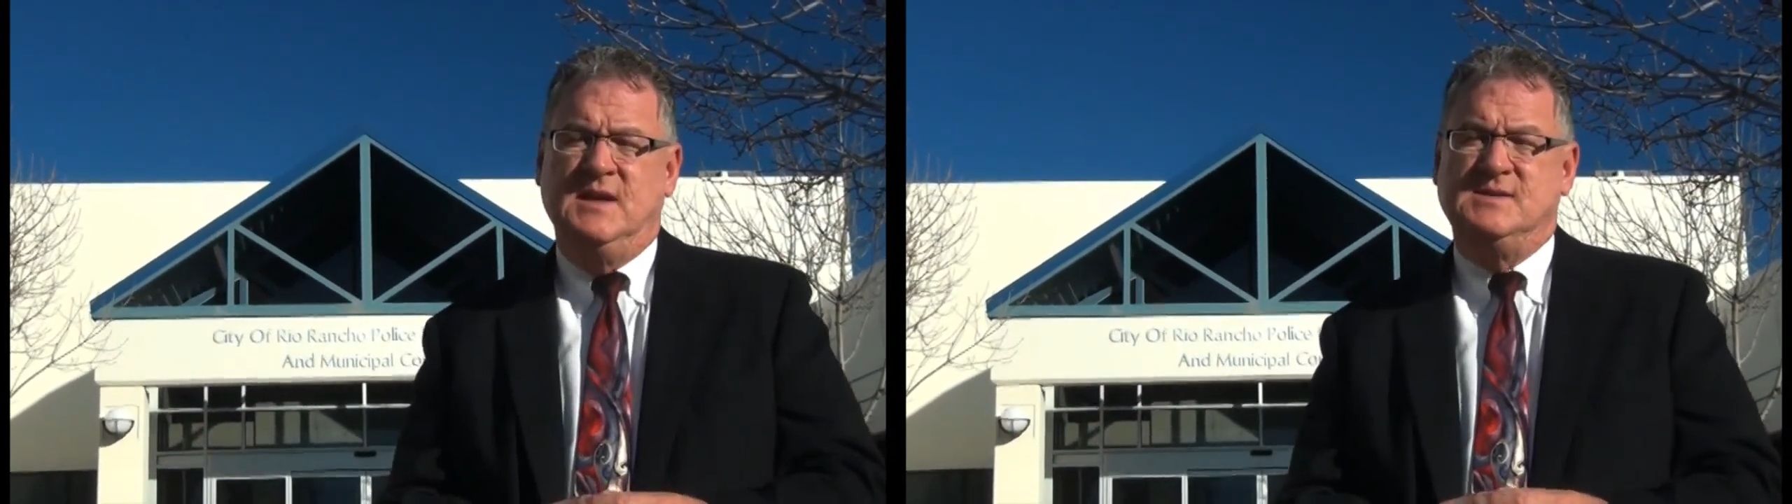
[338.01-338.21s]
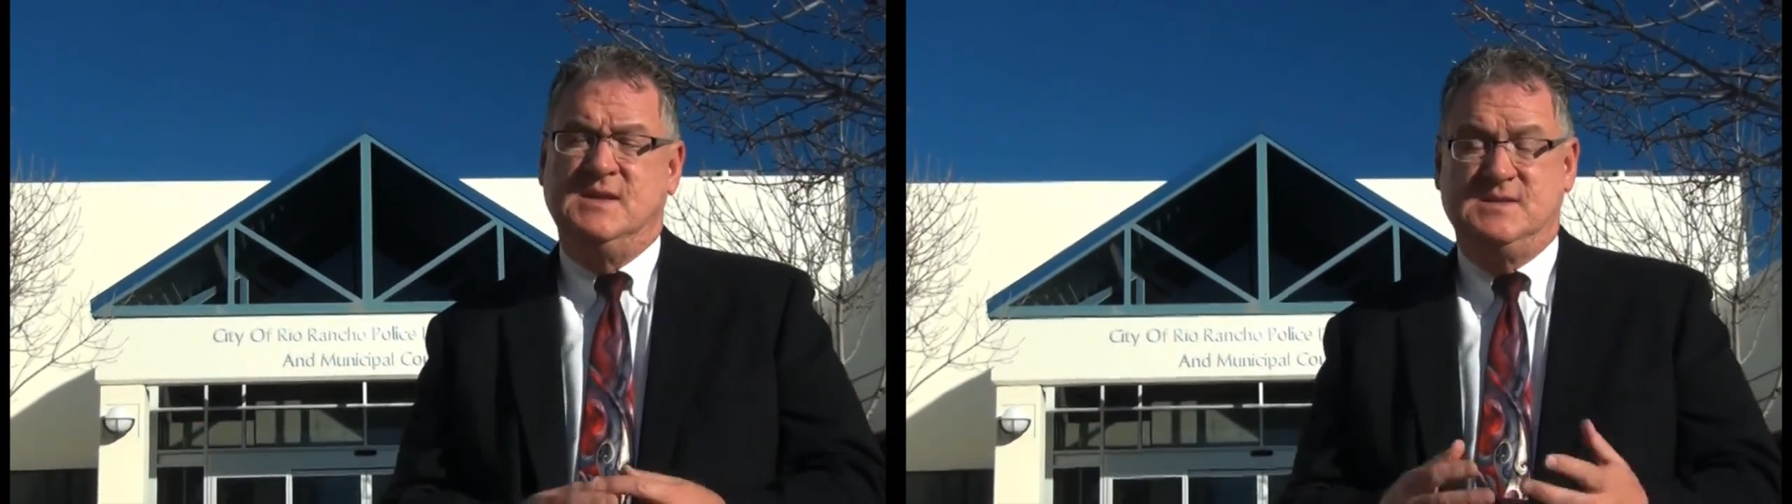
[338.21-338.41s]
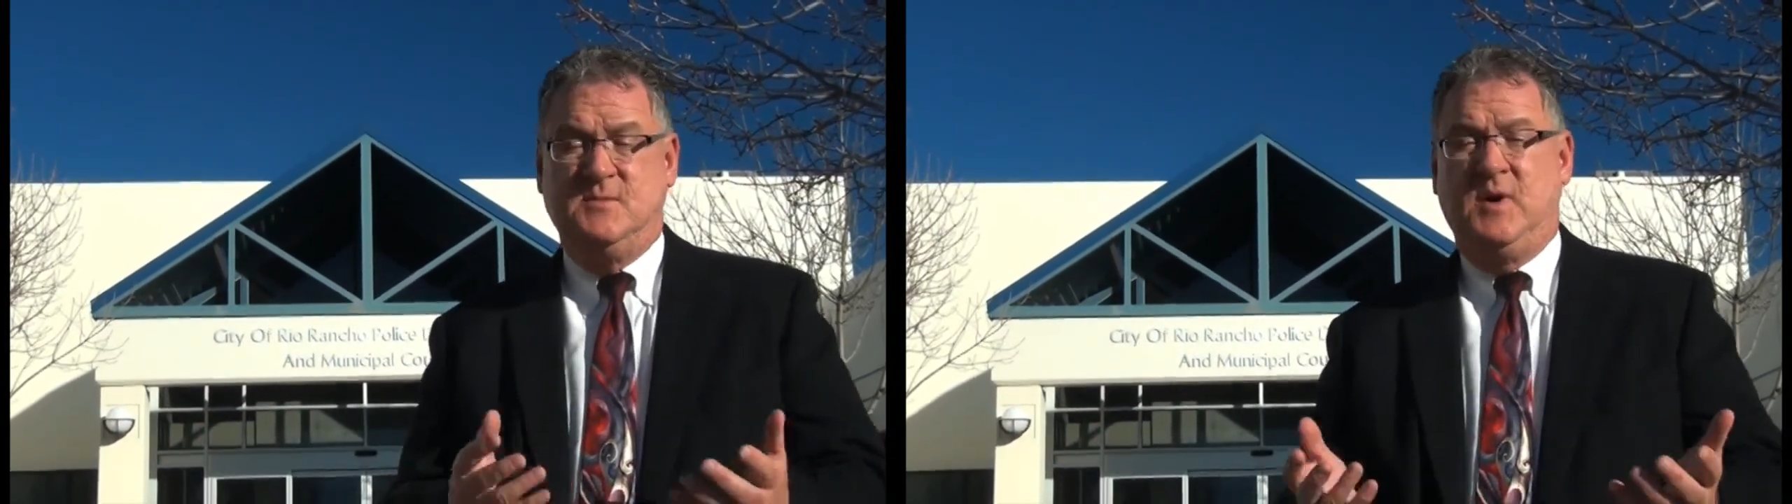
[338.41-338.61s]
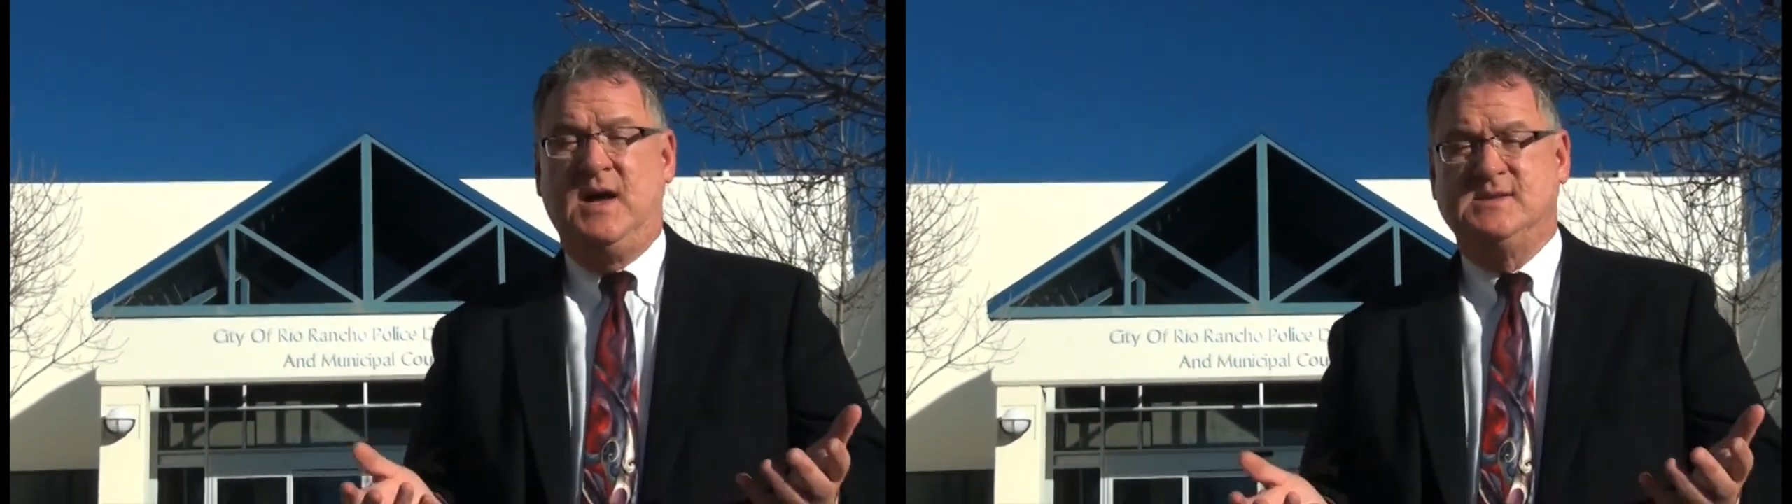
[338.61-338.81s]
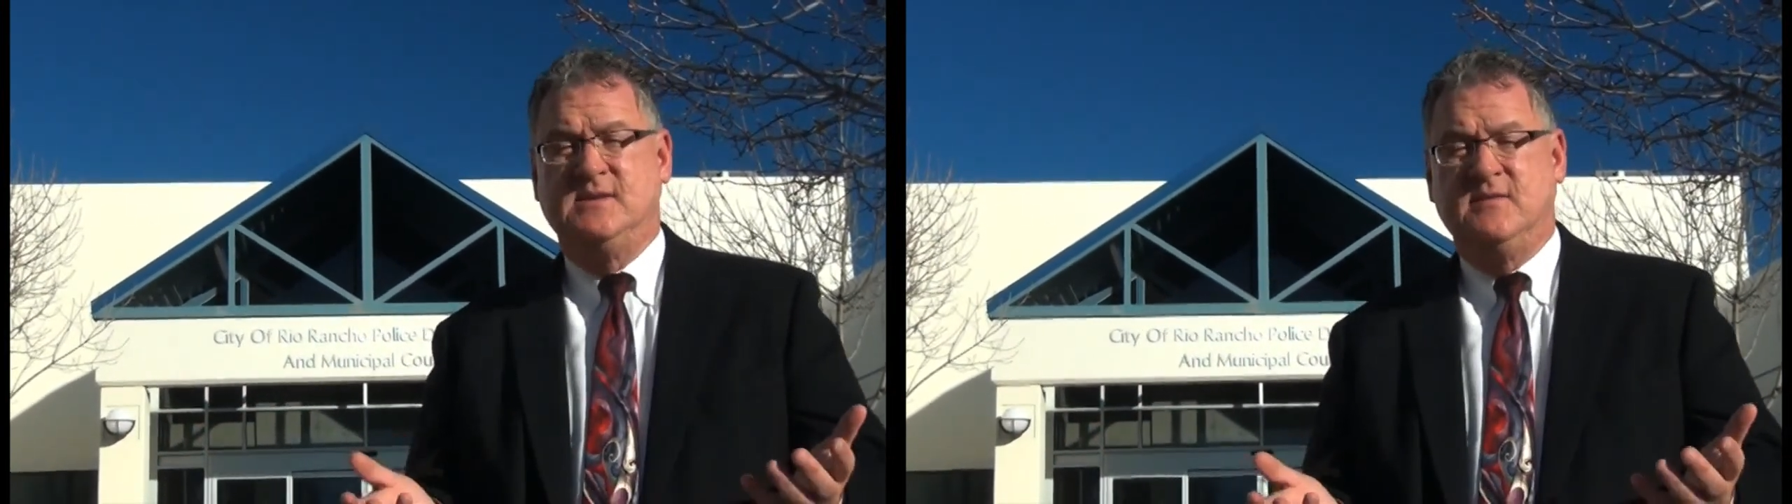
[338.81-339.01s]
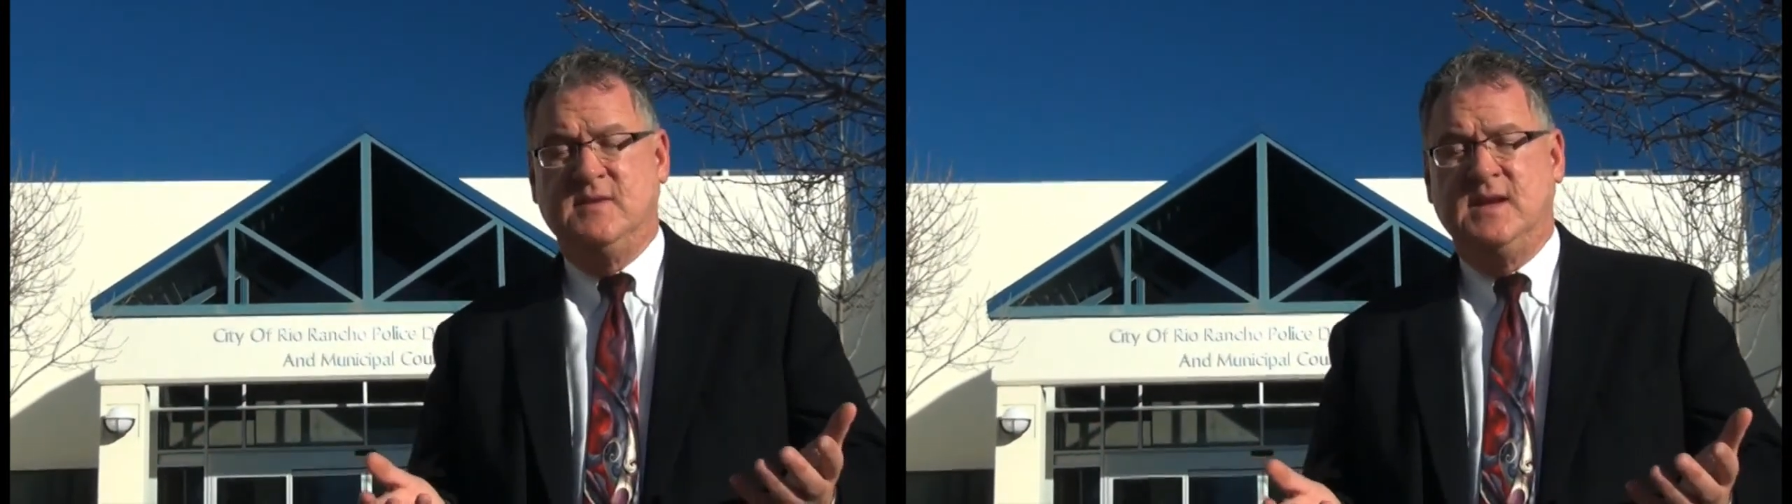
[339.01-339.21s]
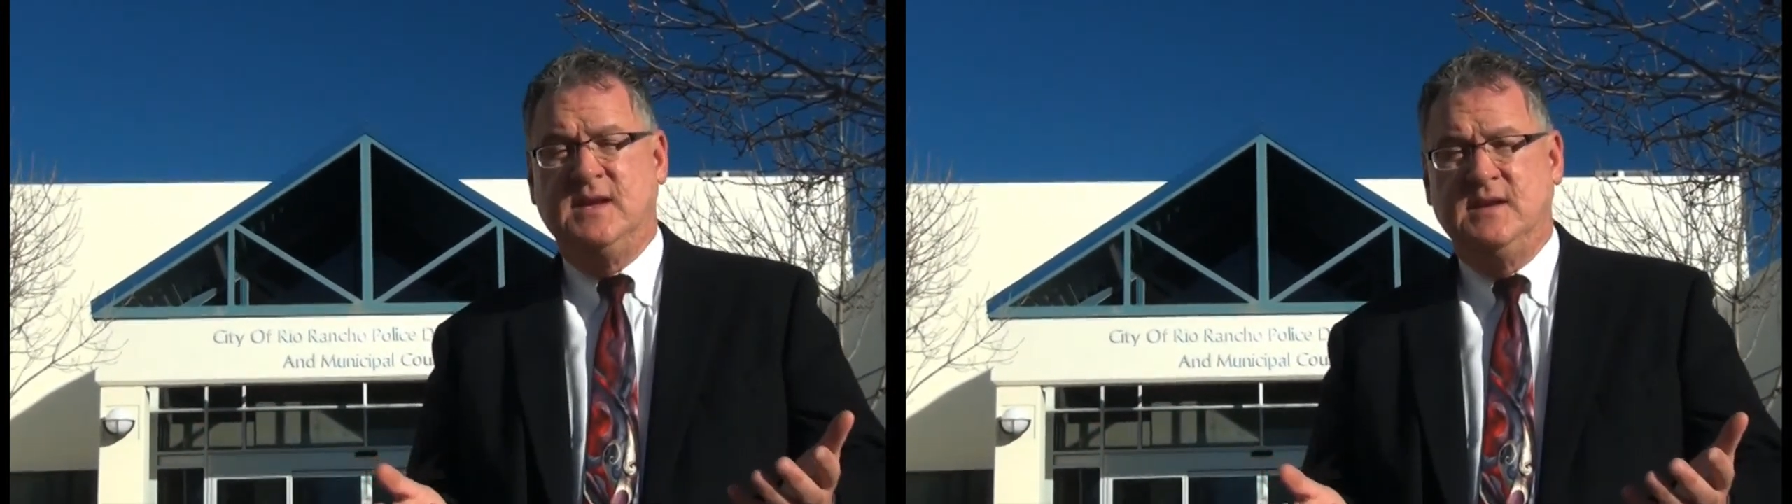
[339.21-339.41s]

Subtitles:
is a positive thing.